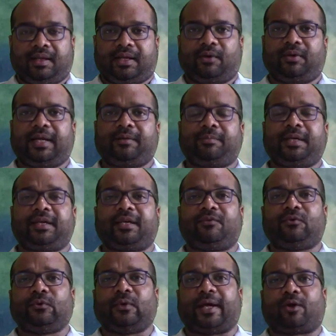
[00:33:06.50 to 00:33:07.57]
Now, let me give
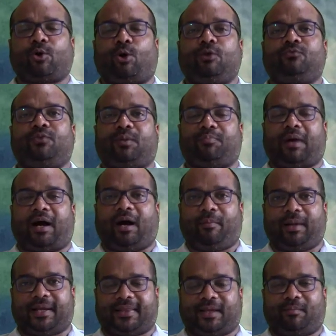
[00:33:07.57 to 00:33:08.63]
you a quote from
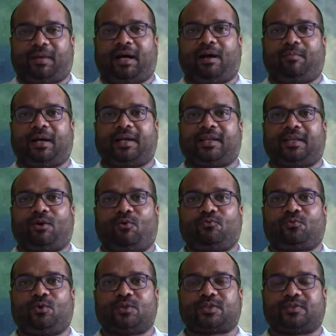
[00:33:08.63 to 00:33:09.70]
Mahabharata. Mahabharata, of
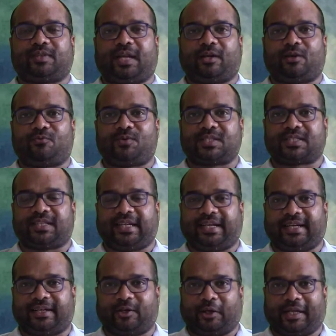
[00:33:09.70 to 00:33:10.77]
course, none of us
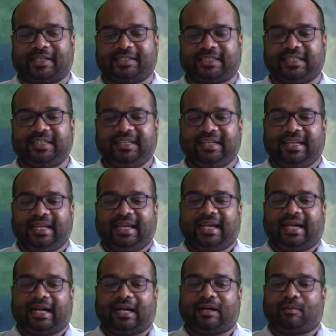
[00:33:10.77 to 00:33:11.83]
need introduction.
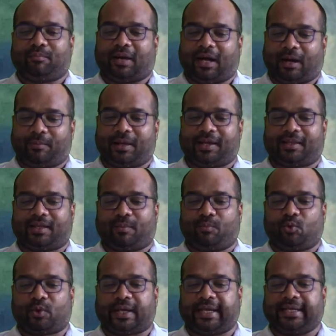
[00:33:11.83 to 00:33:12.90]
In Mahabharata,
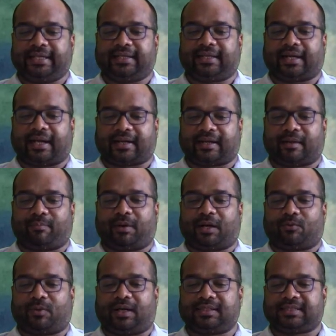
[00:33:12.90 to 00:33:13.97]
Book 8, Karna
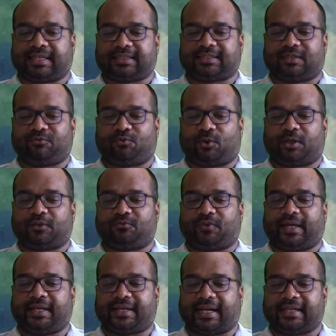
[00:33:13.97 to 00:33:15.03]
Parva, Section
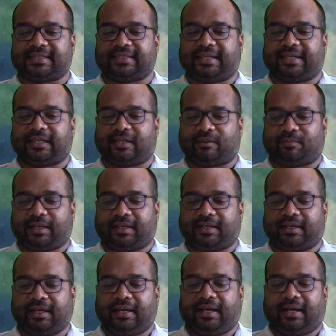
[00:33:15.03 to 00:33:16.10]
45, translated by
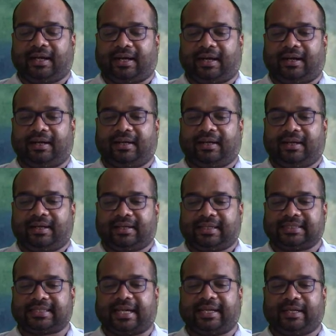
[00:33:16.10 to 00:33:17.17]

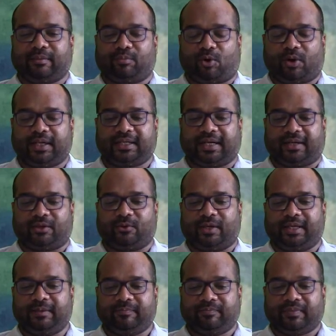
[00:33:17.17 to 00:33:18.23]
Kisari Mohan
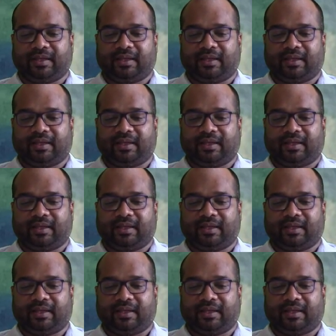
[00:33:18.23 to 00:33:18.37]
Ganguly,